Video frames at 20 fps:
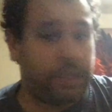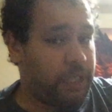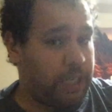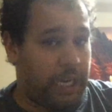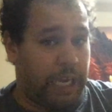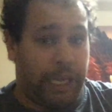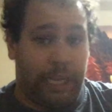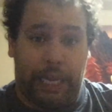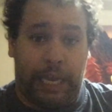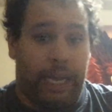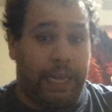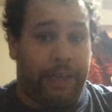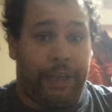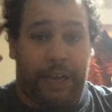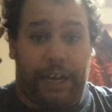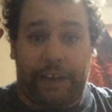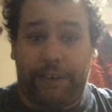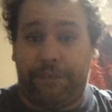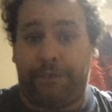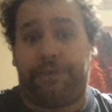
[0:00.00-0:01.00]
I, I
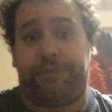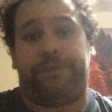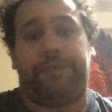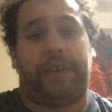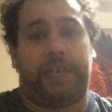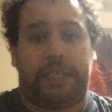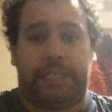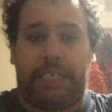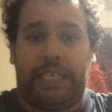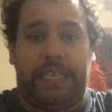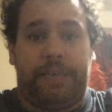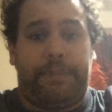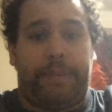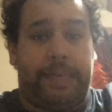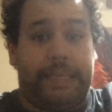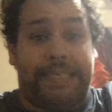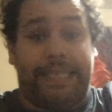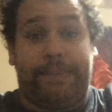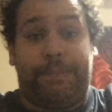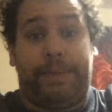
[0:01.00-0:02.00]
I've exceeded my
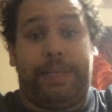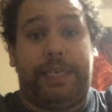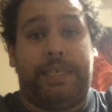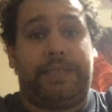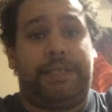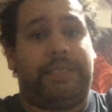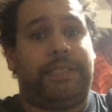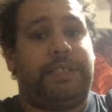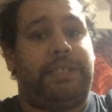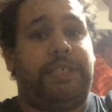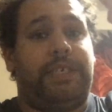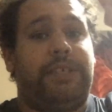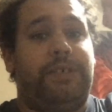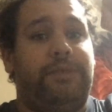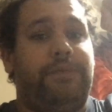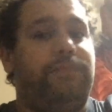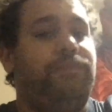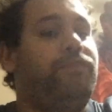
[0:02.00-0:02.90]
10 minutes, so